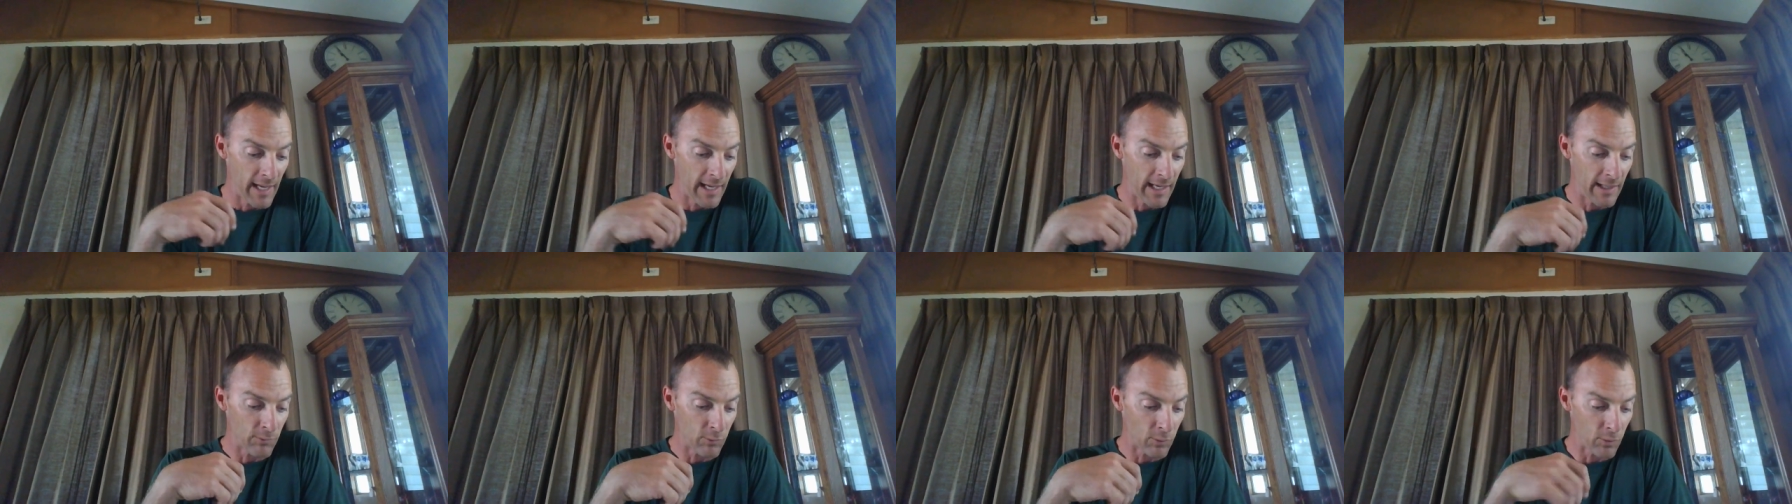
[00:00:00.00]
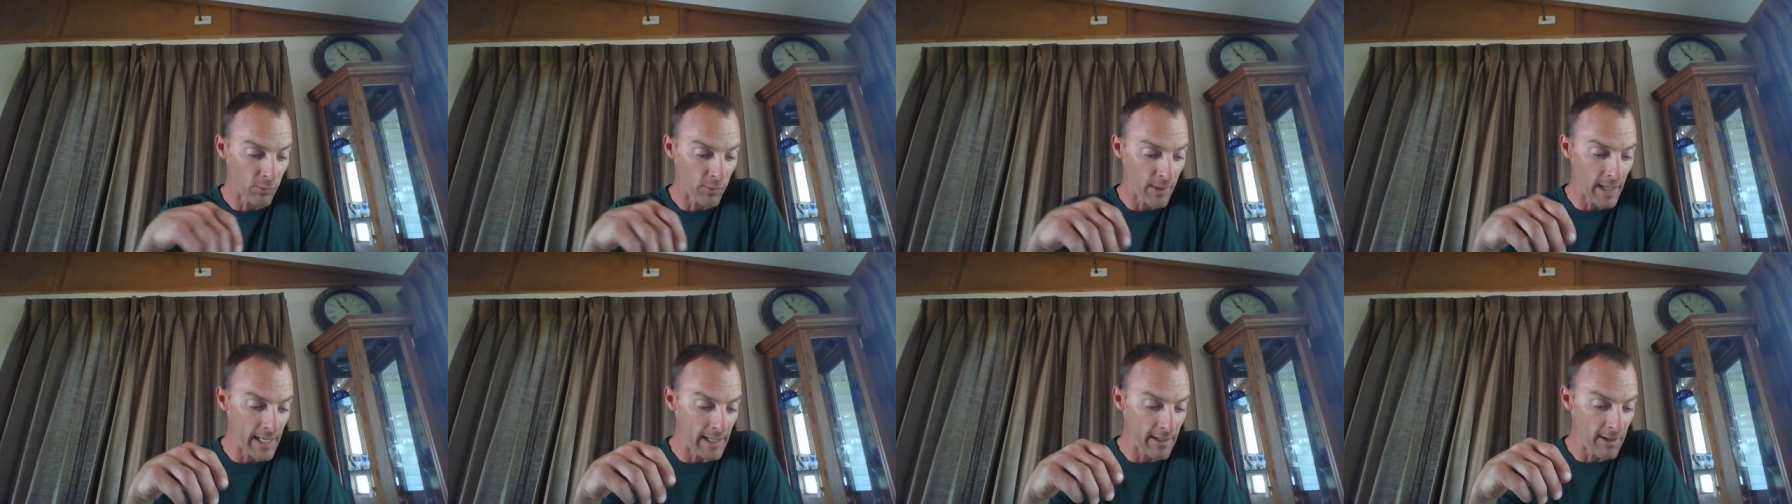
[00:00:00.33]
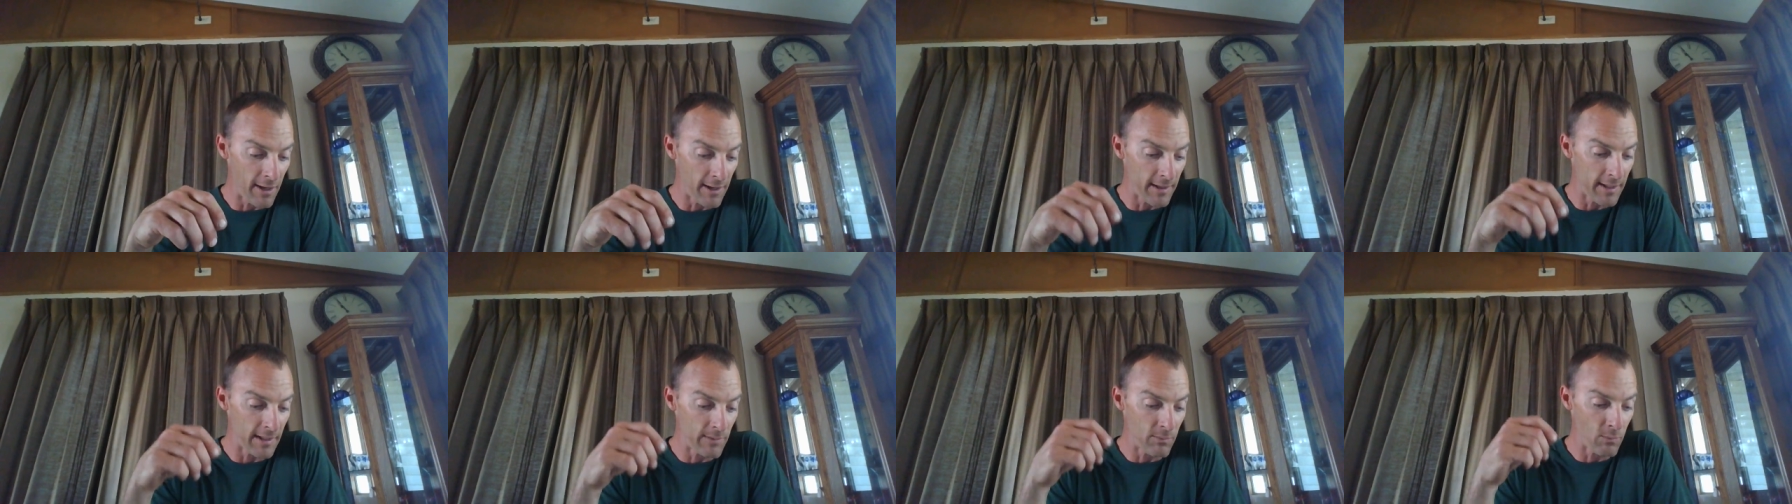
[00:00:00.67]
and will rain
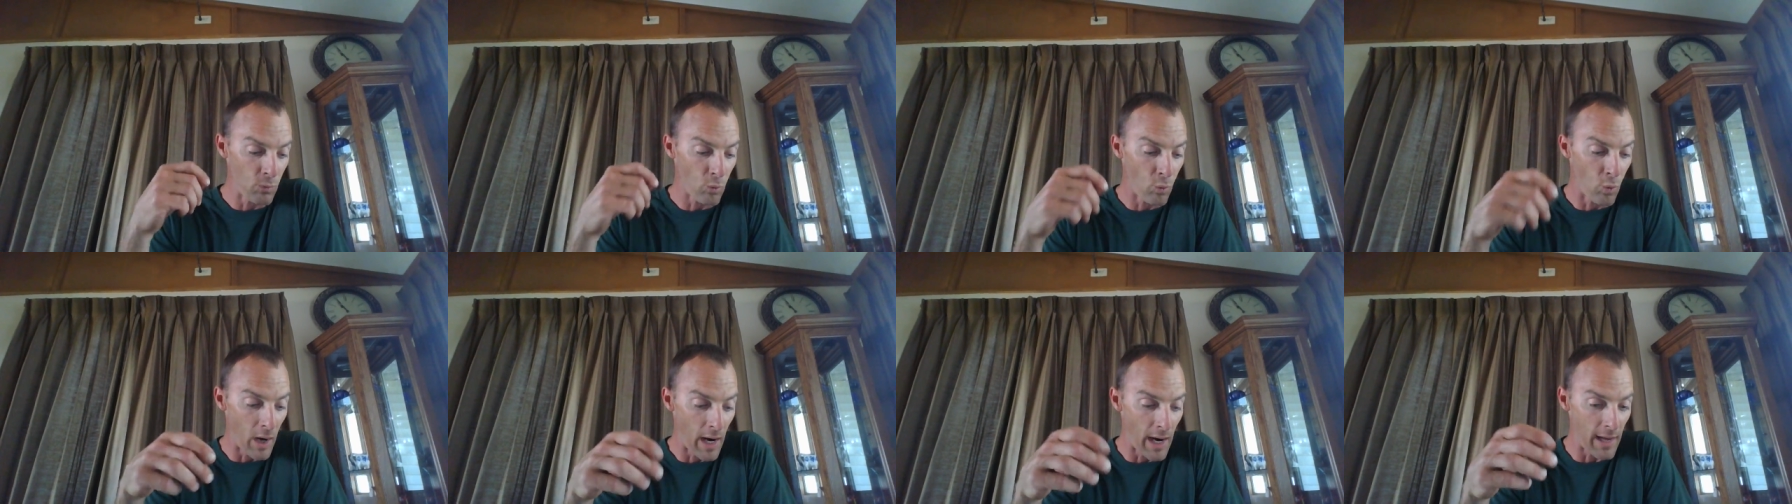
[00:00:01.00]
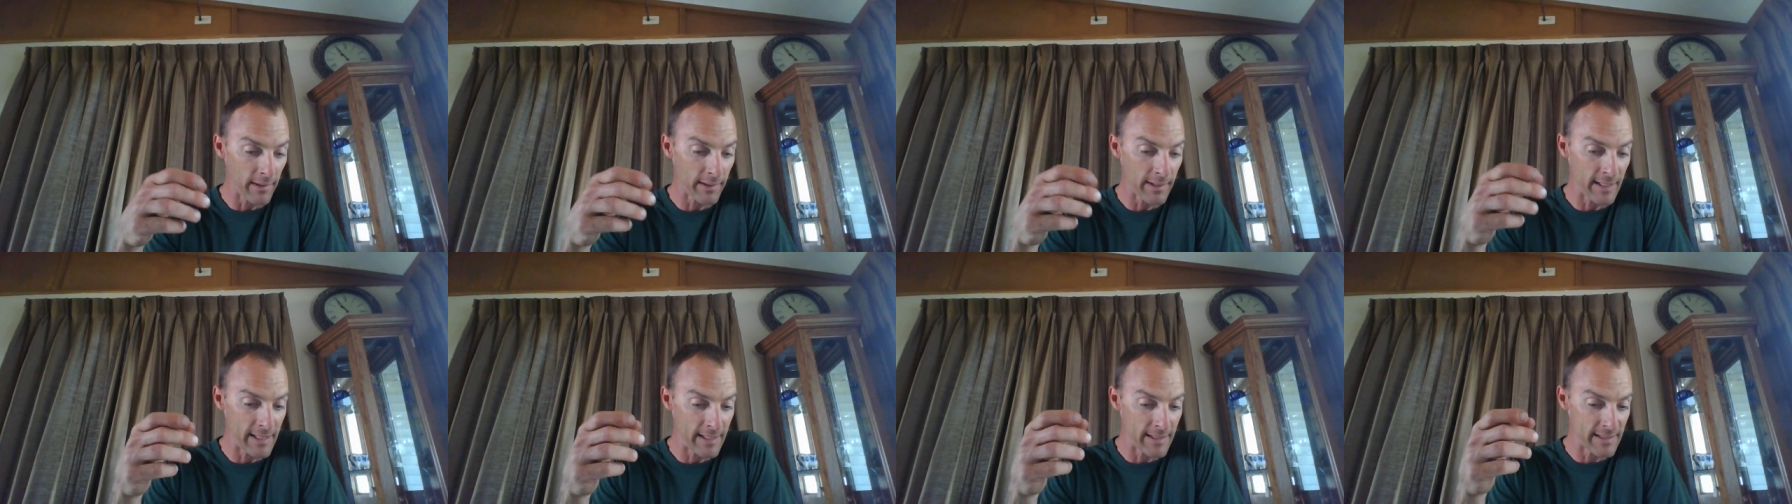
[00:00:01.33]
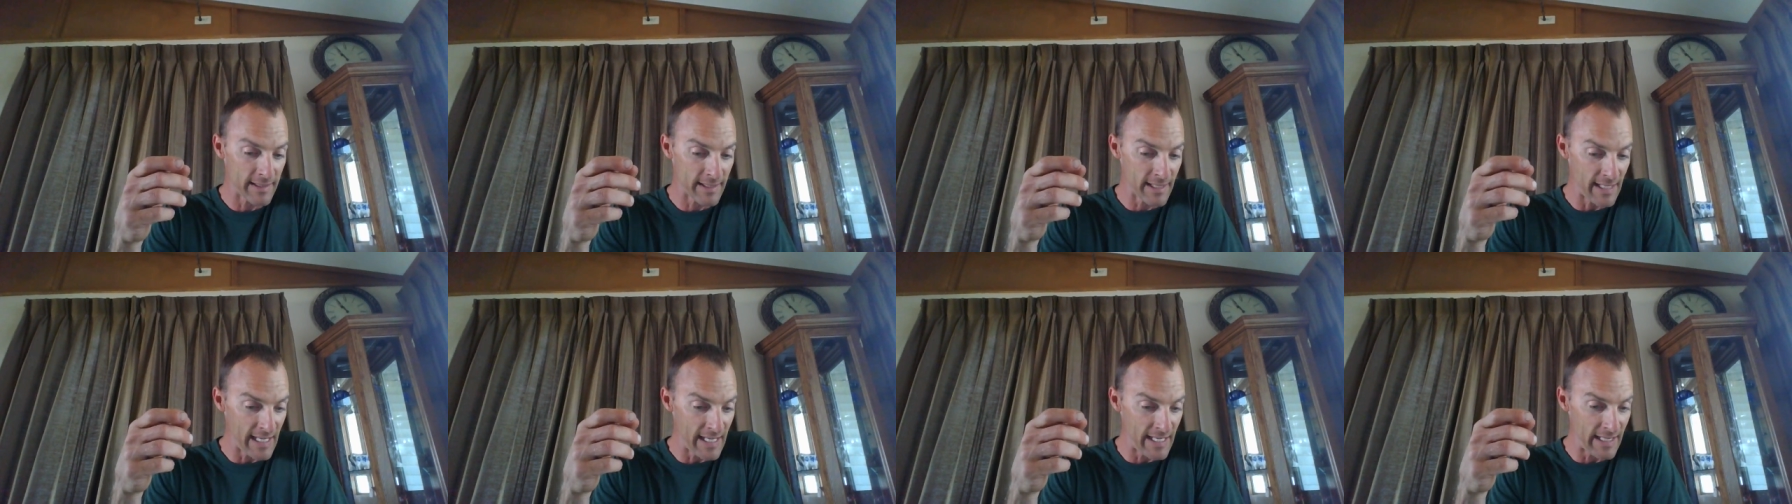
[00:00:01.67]
on him while he
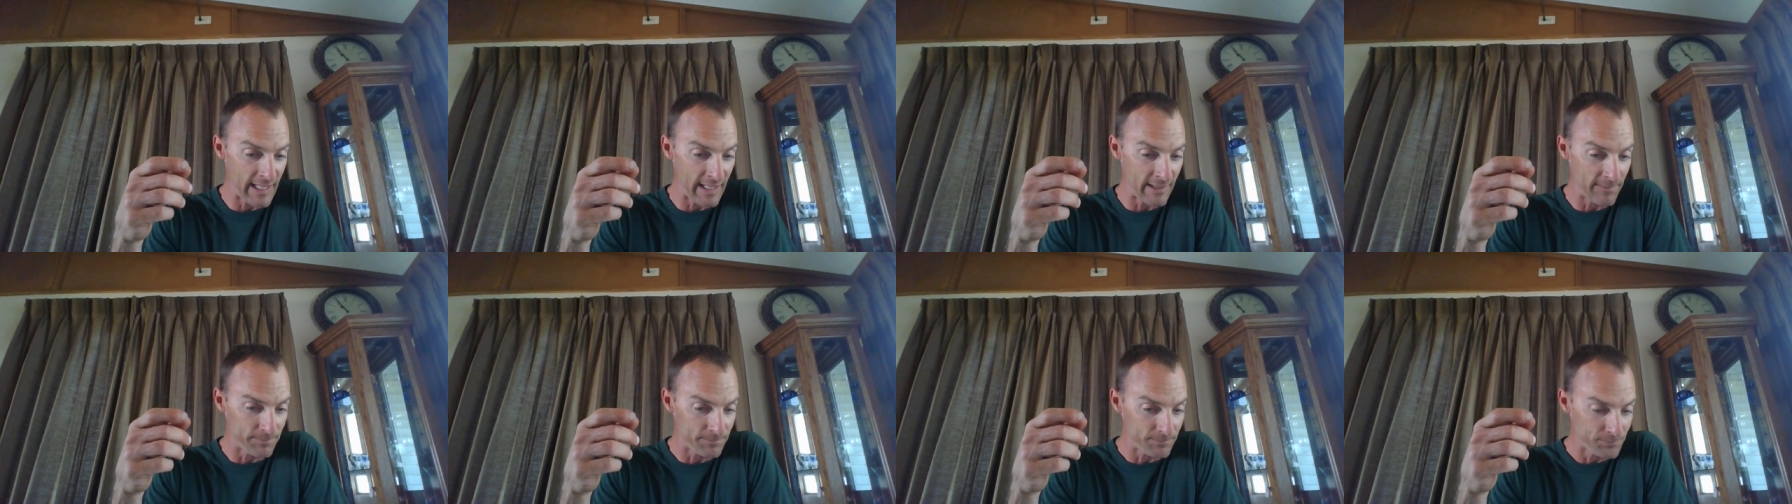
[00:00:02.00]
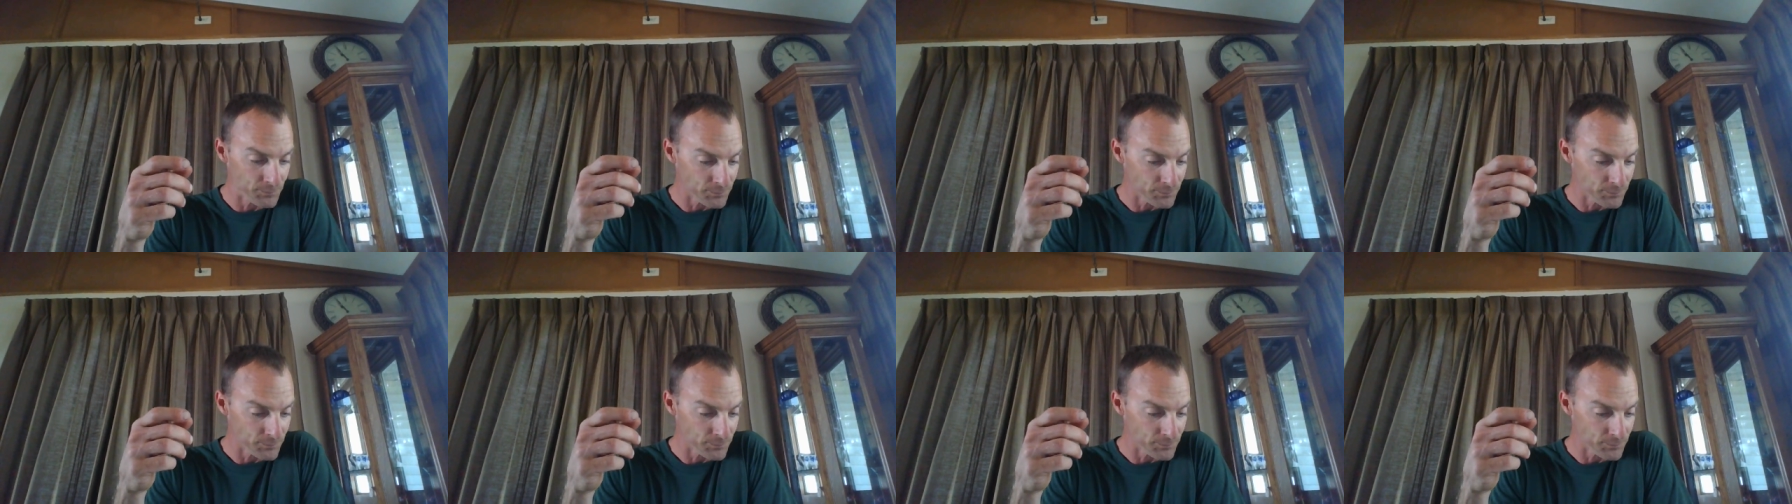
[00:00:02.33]
is eating.